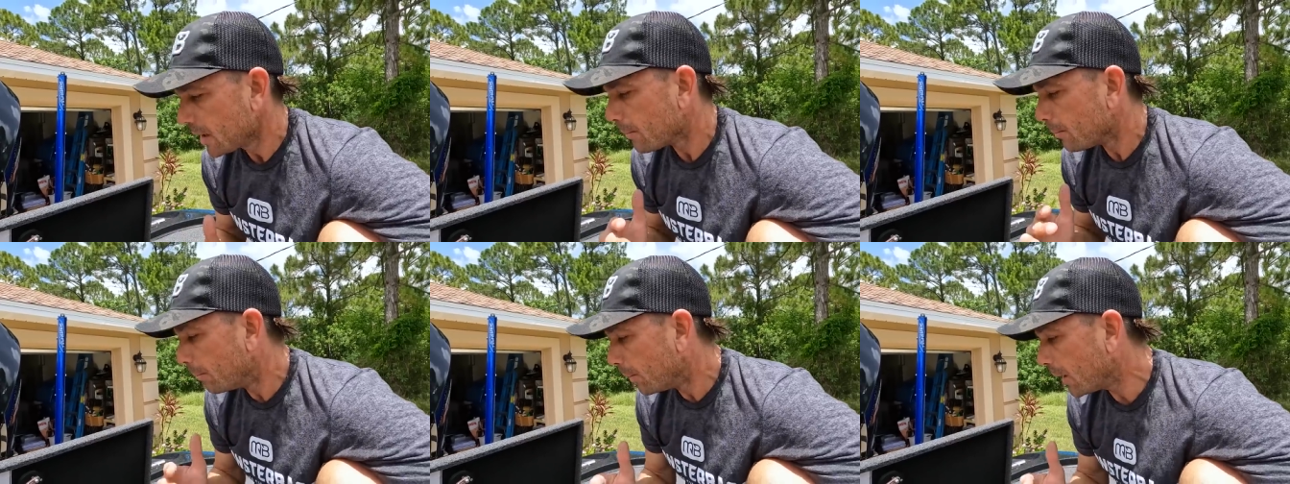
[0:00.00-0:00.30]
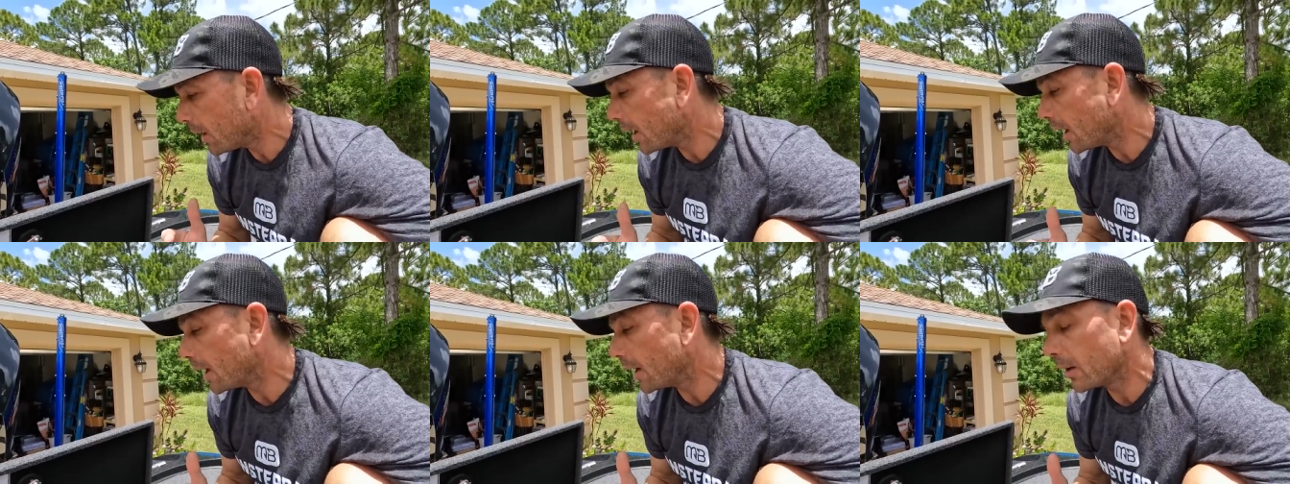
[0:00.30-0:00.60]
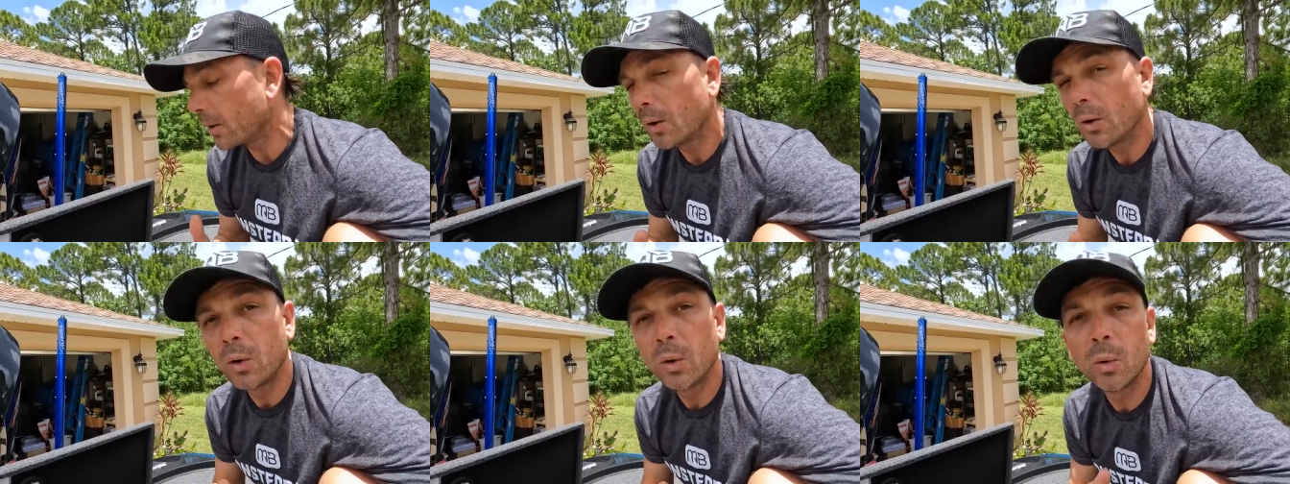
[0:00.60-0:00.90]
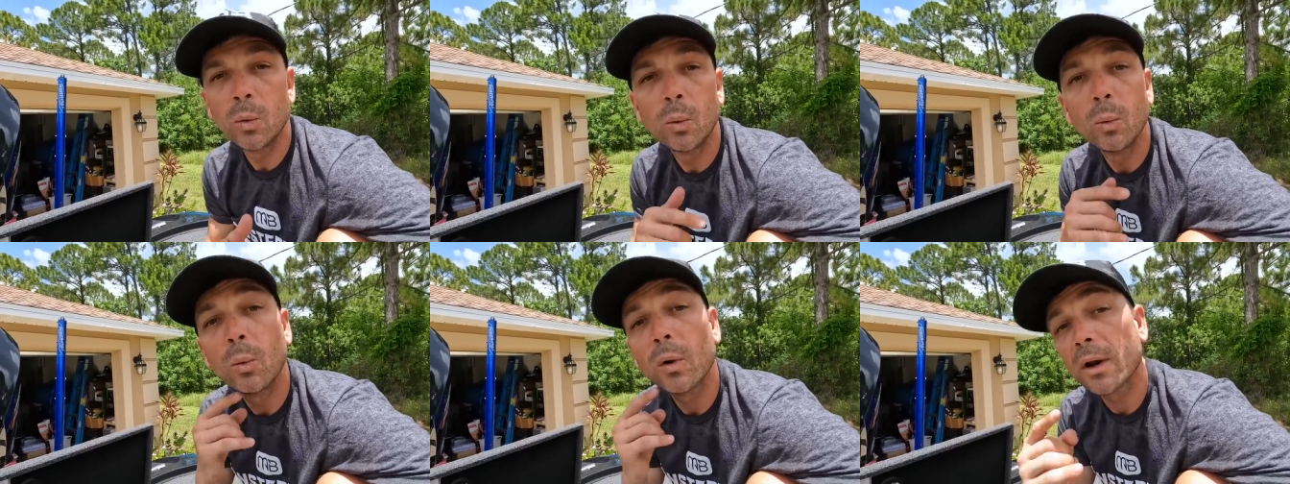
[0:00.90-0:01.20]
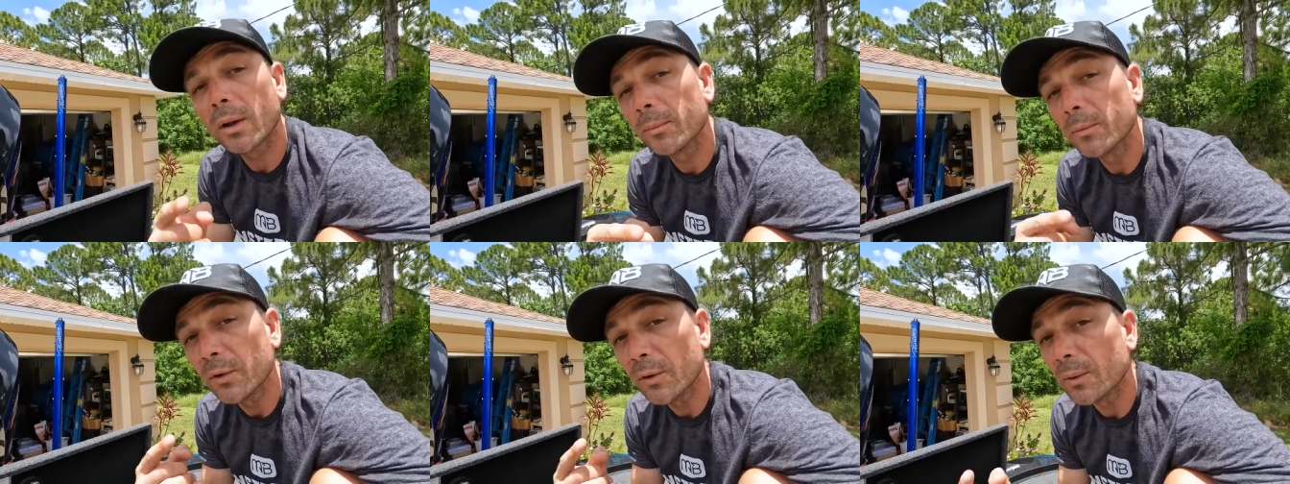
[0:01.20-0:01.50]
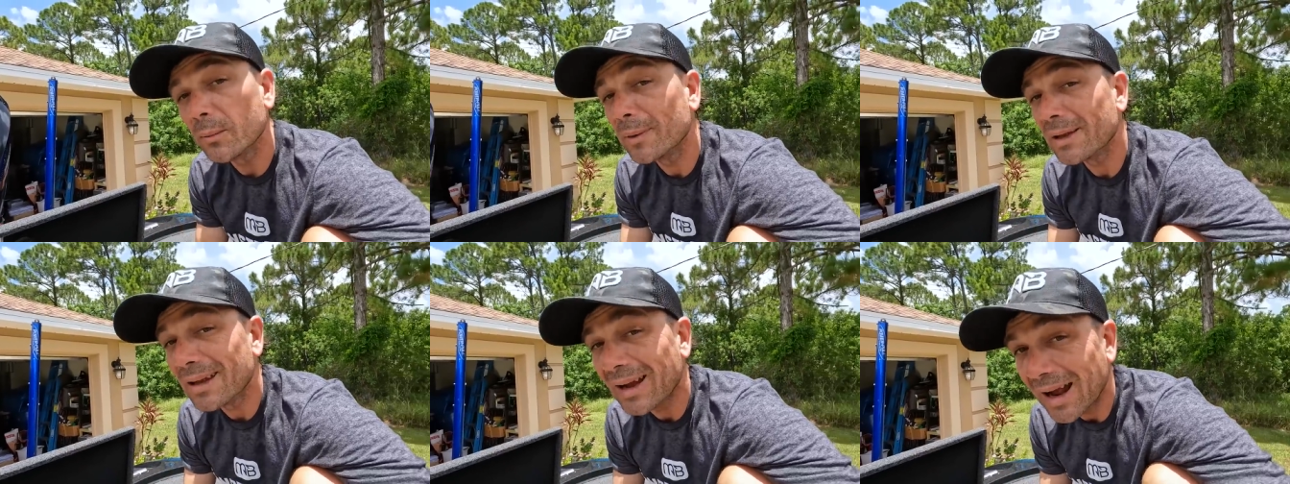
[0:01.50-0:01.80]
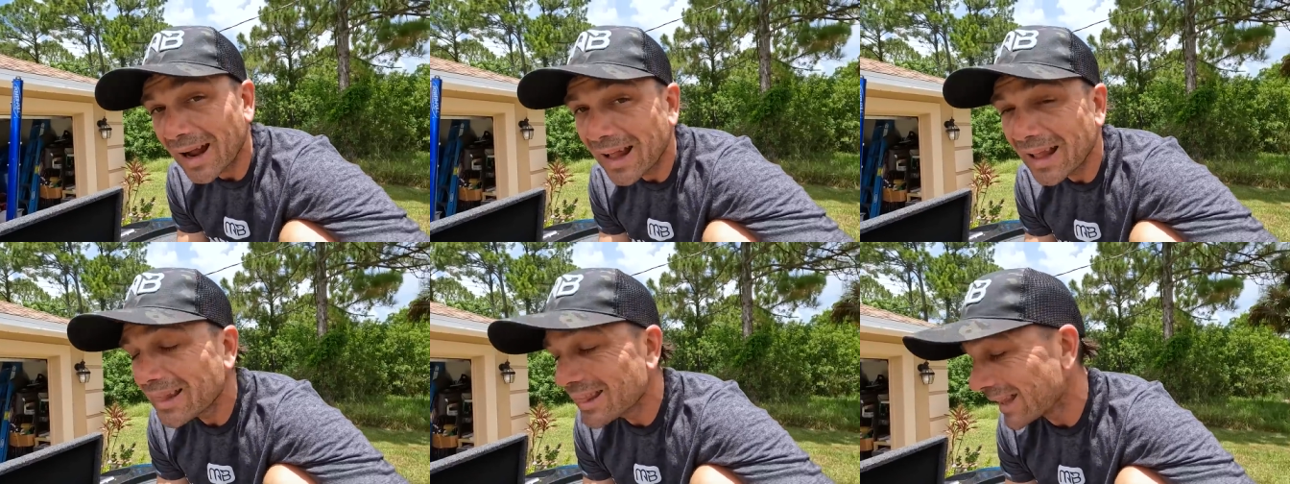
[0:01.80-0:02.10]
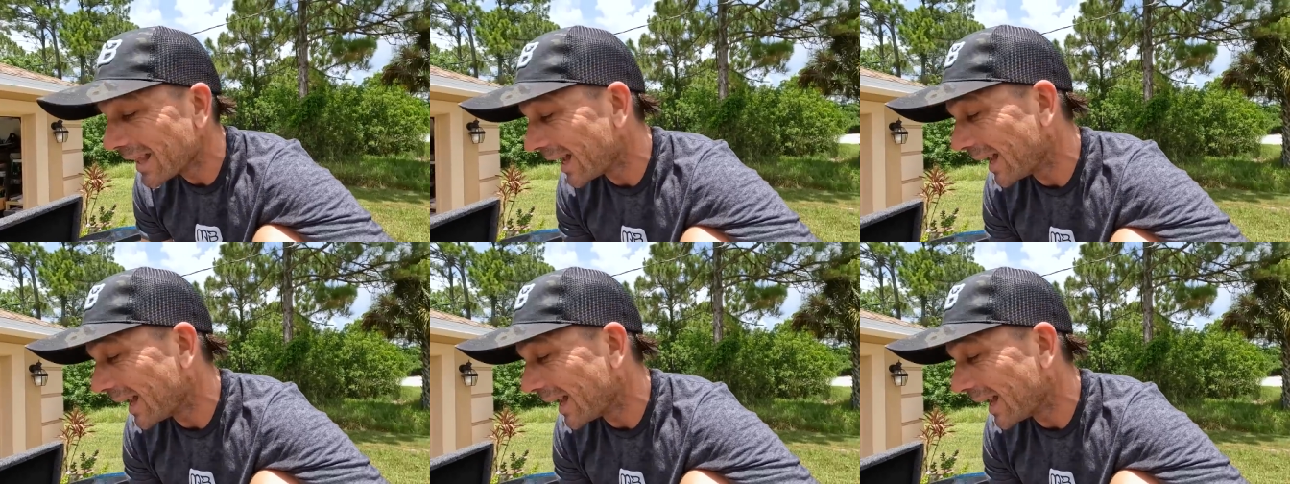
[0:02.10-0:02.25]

But what I'm doing beyond